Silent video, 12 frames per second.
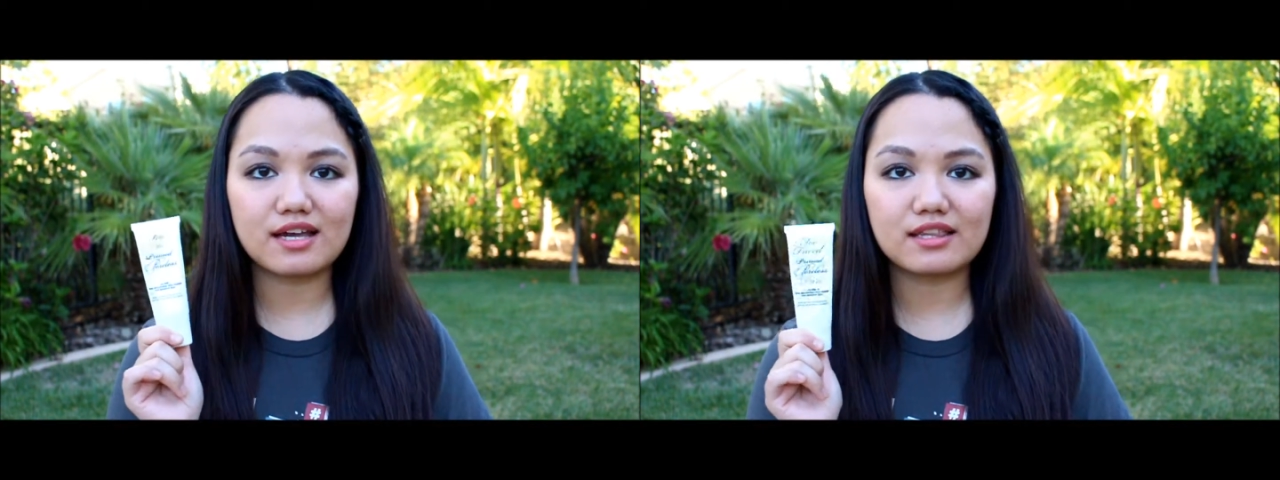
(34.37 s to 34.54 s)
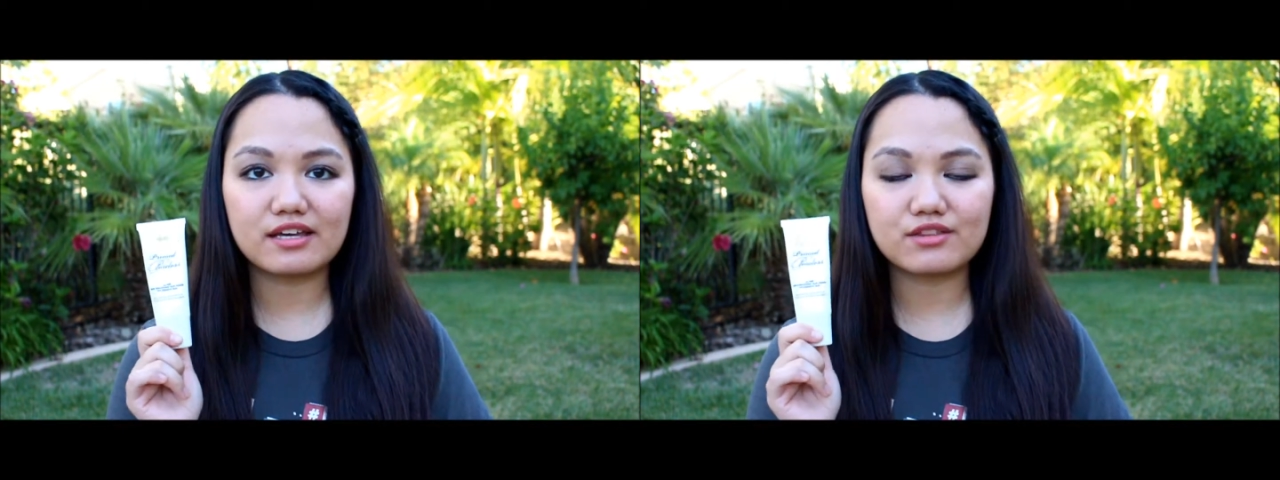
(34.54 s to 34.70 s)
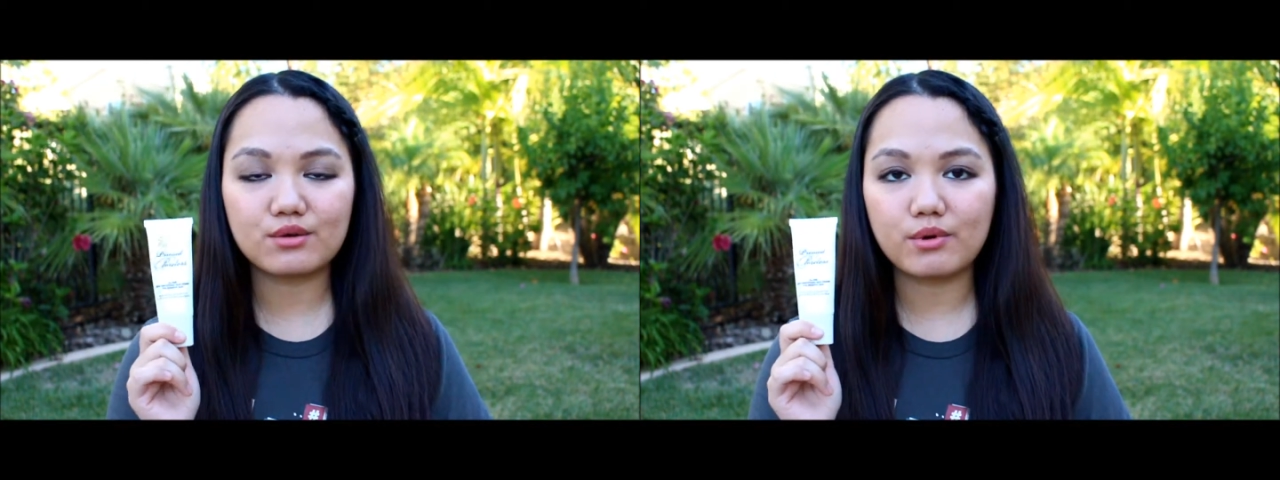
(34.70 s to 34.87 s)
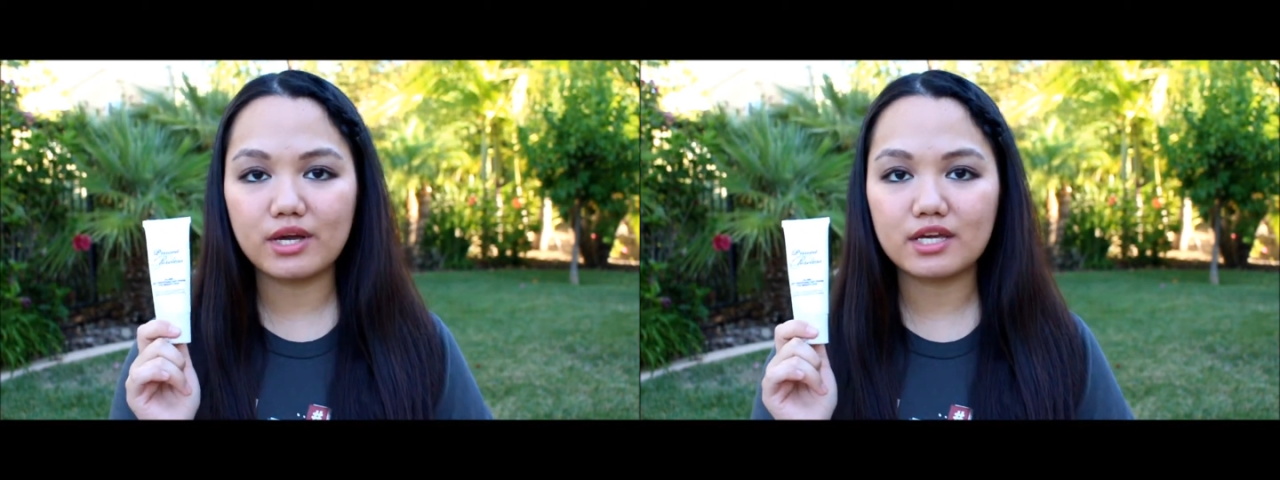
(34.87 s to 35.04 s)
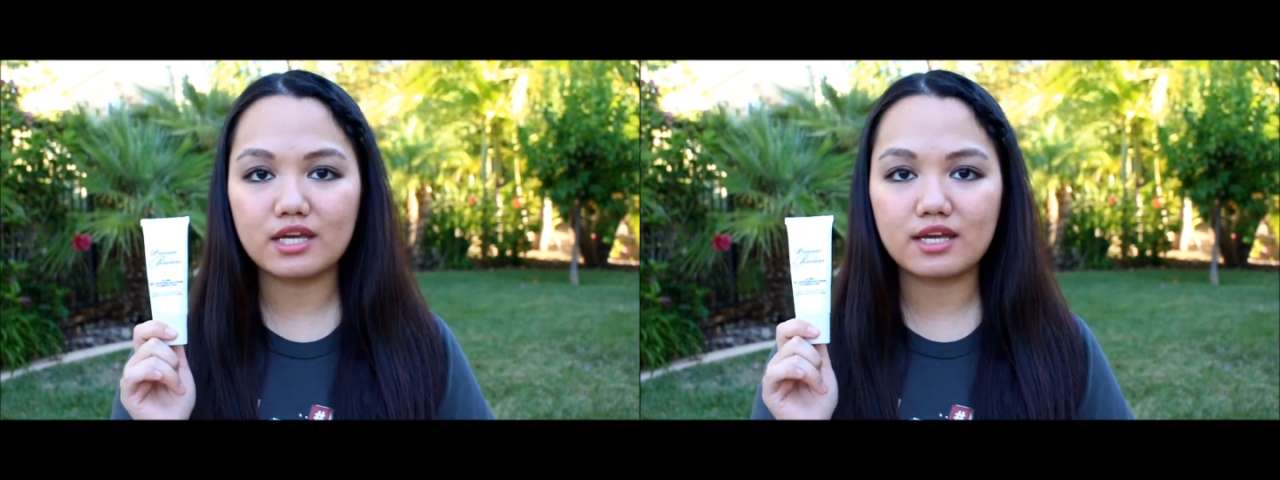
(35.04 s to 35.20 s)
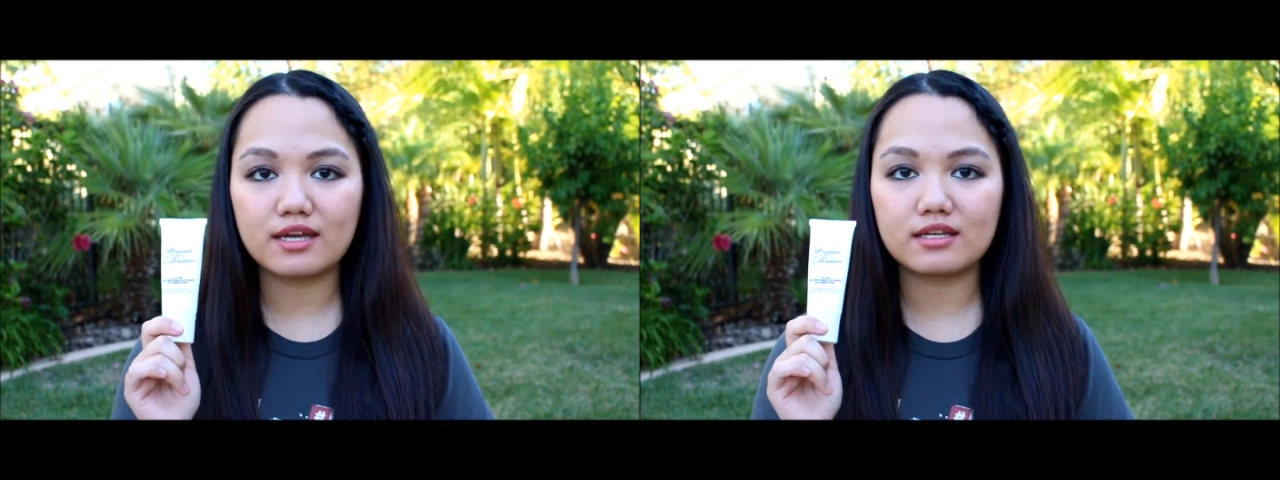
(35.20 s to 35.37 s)
I like the
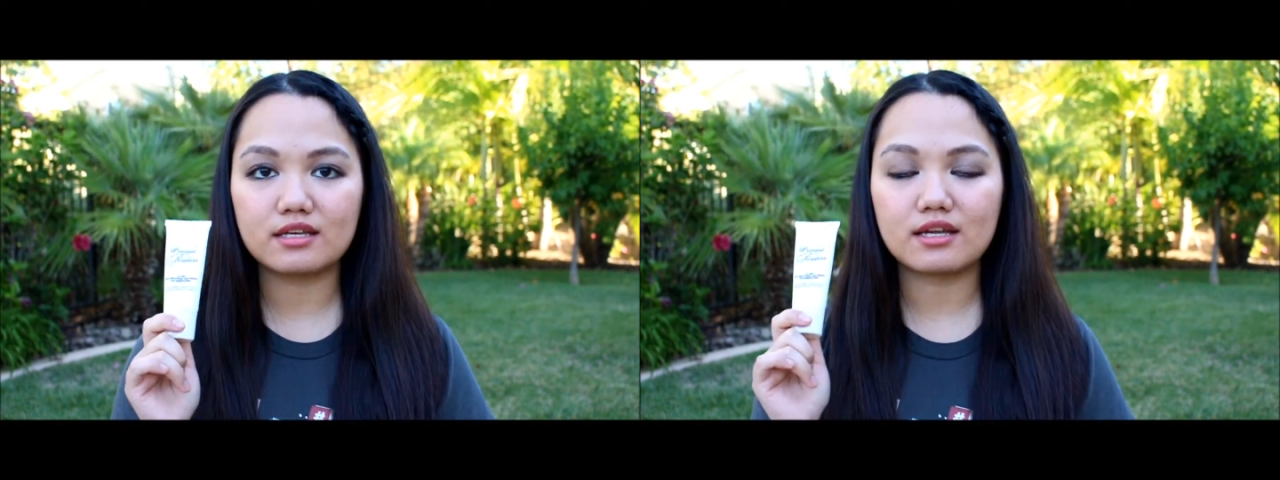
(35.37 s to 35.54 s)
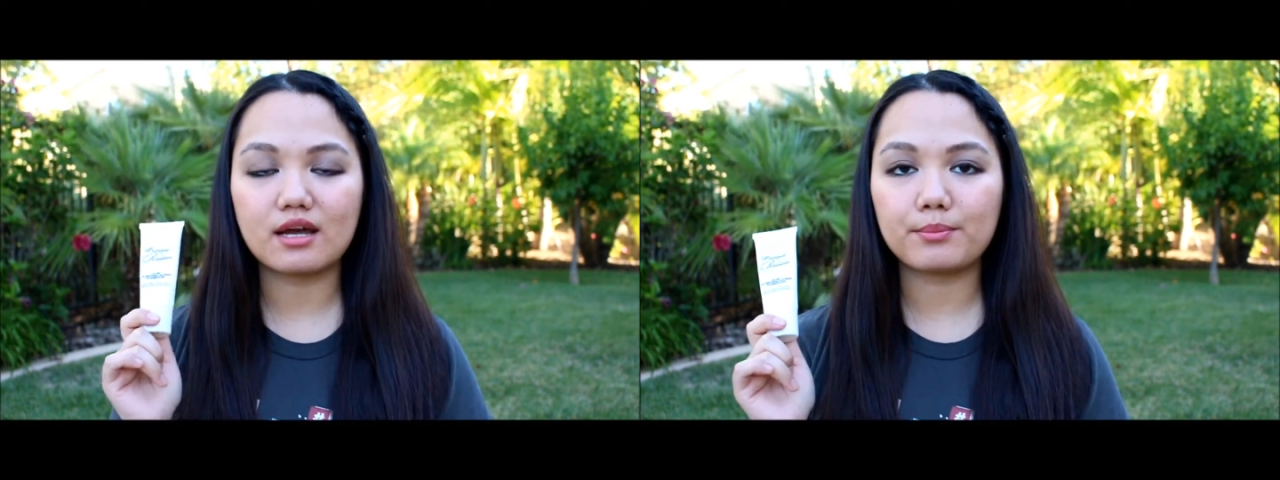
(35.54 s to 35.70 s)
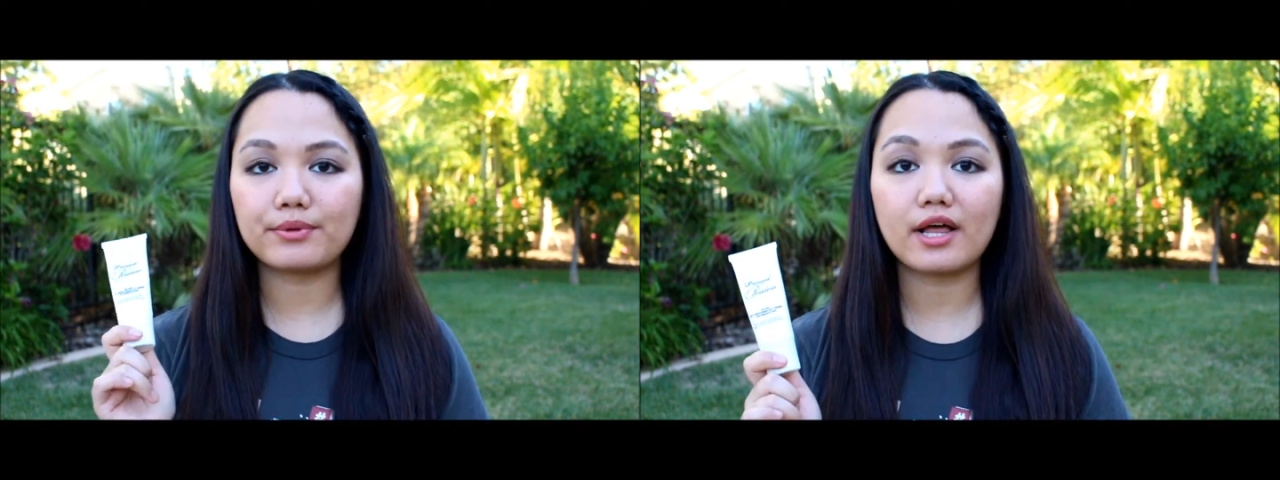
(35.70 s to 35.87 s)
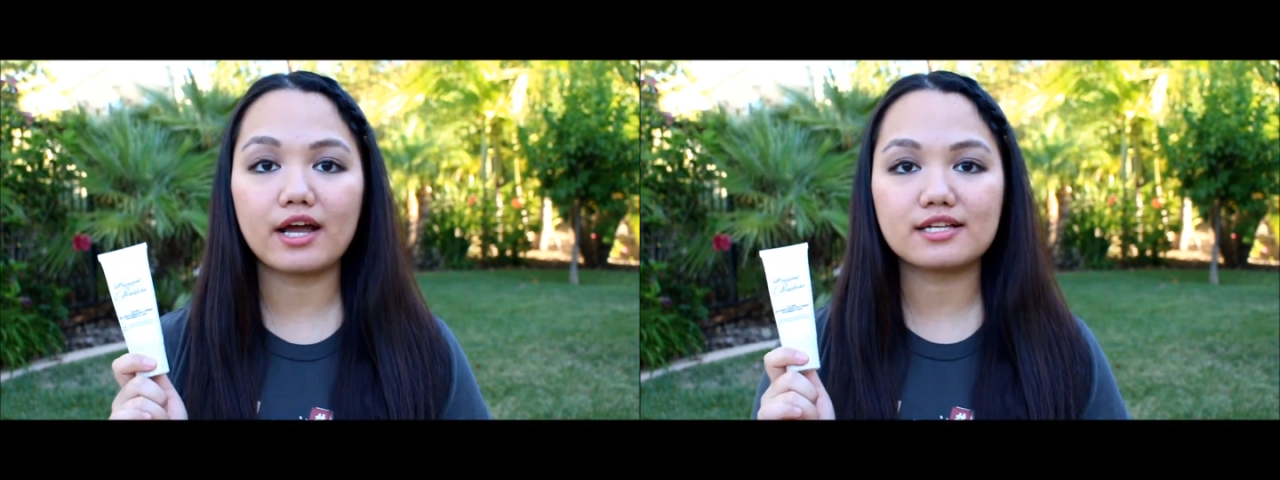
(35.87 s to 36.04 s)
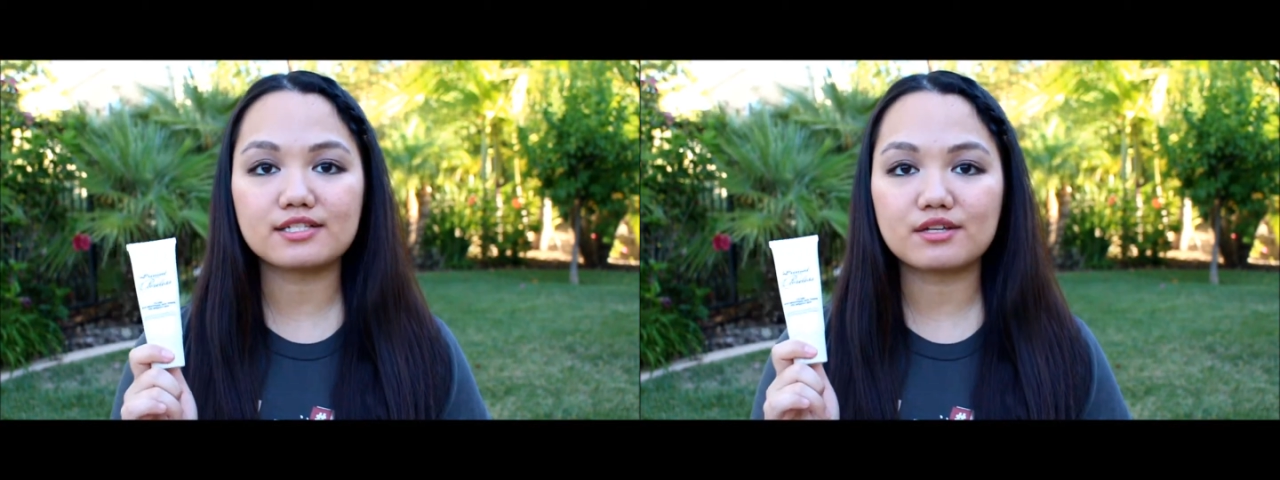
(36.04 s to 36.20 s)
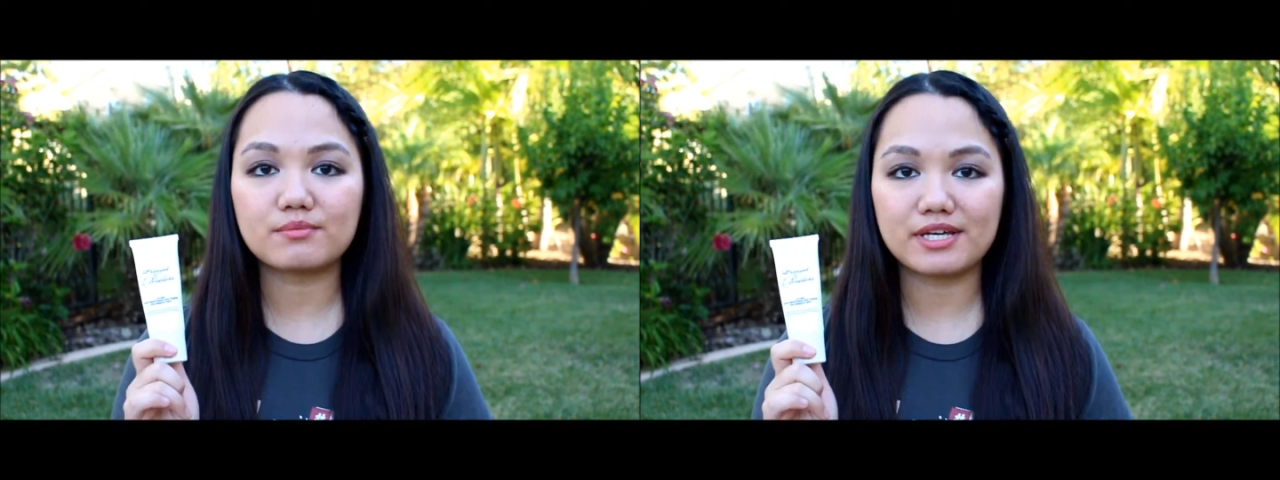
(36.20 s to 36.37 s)
way it
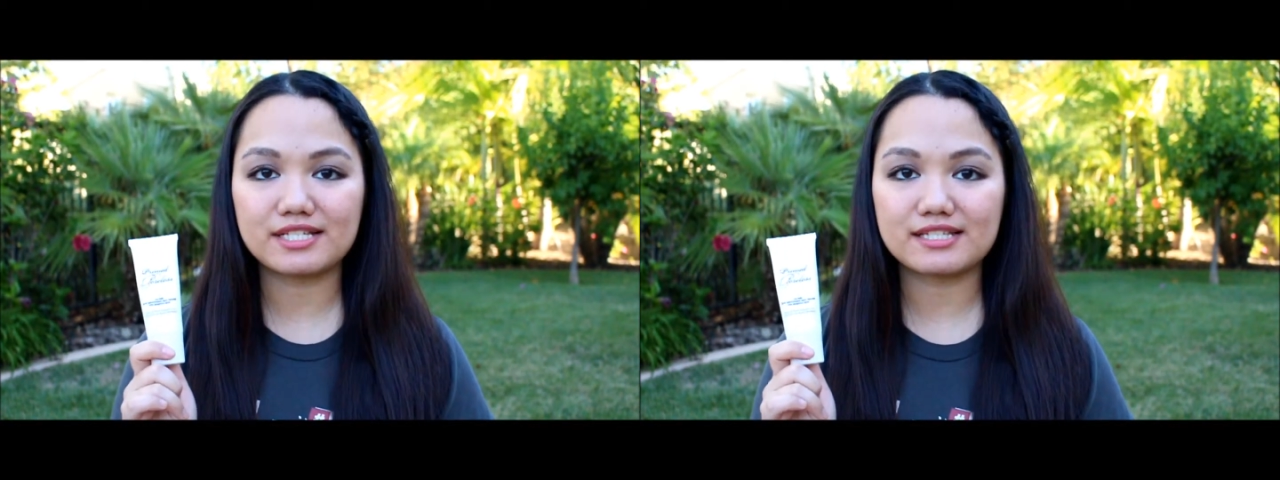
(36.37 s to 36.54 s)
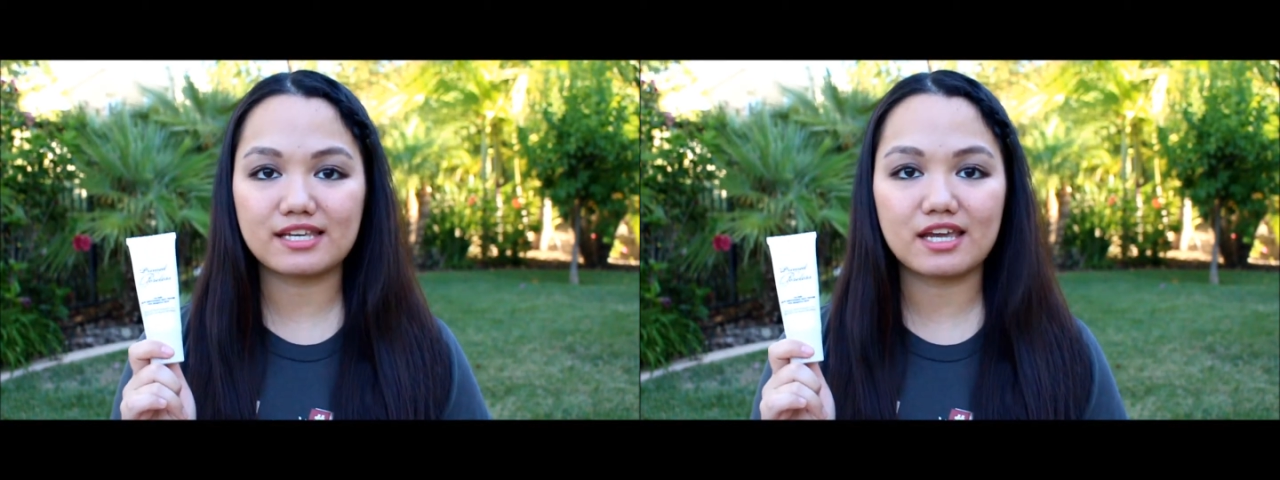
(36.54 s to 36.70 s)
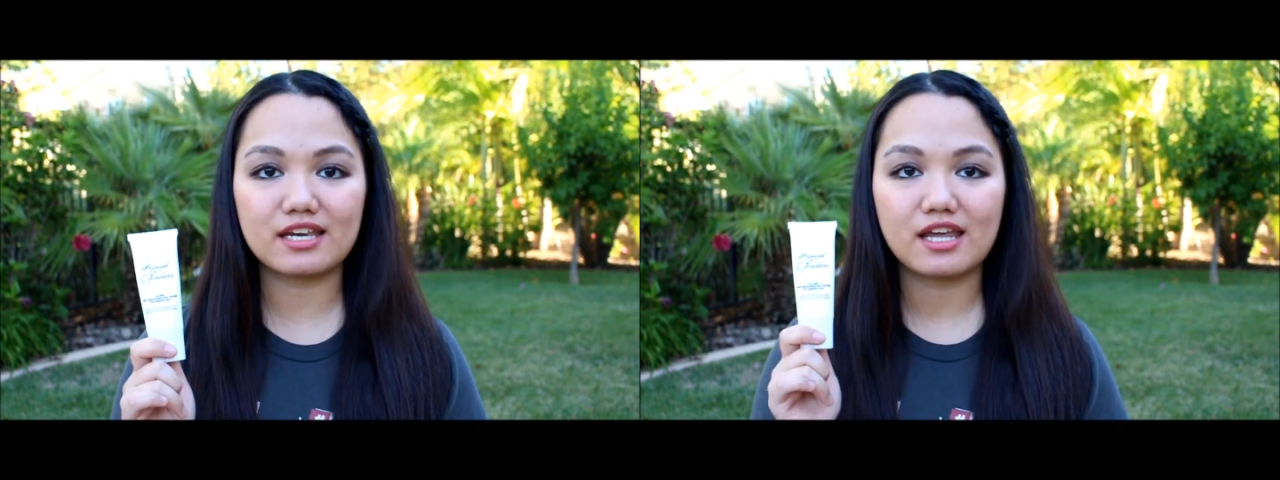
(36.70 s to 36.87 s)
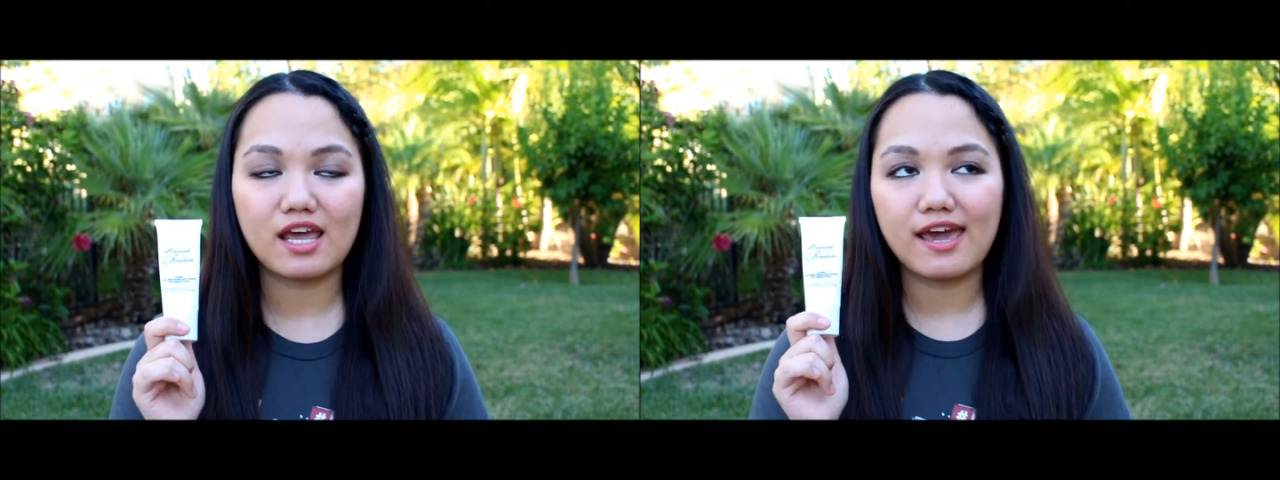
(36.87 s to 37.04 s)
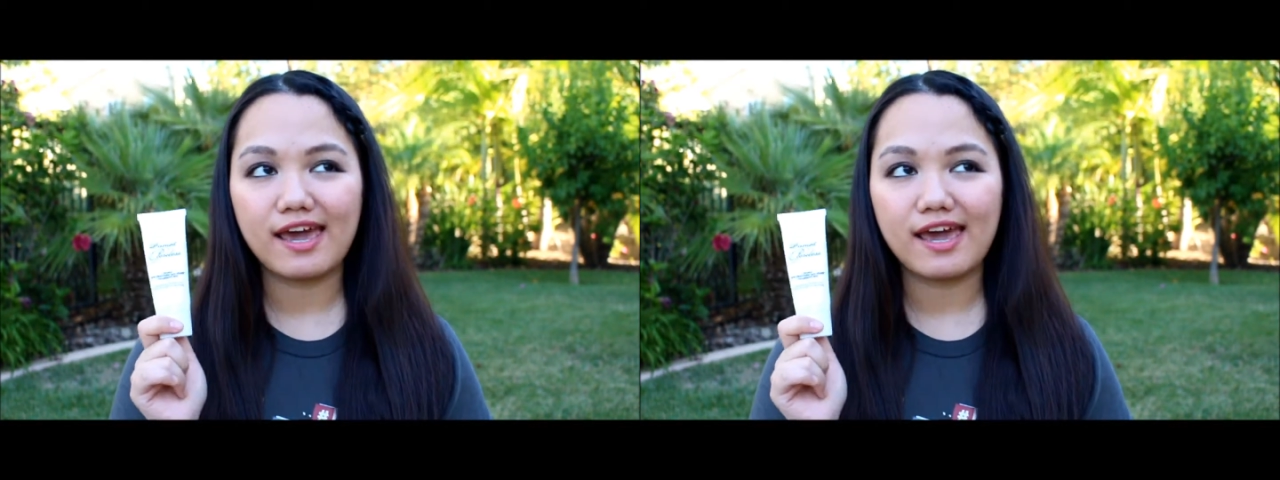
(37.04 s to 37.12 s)
applies on my skin,